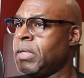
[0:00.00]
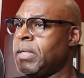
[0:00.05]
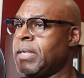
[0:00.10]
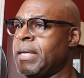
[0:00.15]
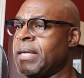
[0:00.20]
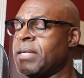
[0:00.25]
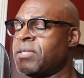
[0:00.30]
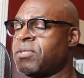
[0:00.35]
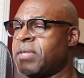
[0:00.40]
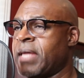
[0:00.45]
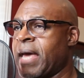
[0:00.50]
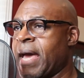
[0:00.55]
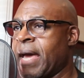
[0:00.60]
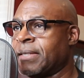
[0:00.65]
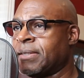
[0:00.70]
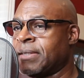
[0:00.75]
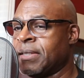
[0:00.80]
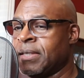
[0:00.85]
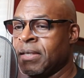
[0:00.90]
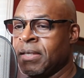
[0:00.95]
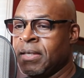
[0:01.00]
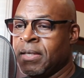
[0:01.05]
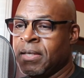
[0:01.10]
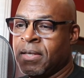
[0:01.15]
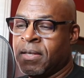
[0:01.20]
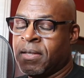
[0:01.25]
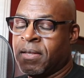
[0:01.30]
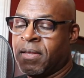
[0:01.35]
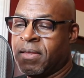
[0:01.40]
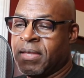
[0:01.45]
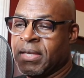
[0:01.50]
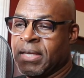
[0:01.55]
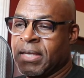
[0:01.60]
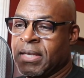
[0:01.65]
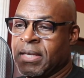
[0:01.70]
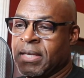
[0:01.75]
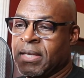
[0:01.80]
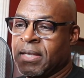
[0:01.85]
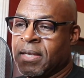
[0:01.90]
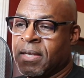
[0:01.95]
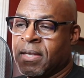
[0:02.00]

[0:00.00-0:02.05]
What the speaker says: is that the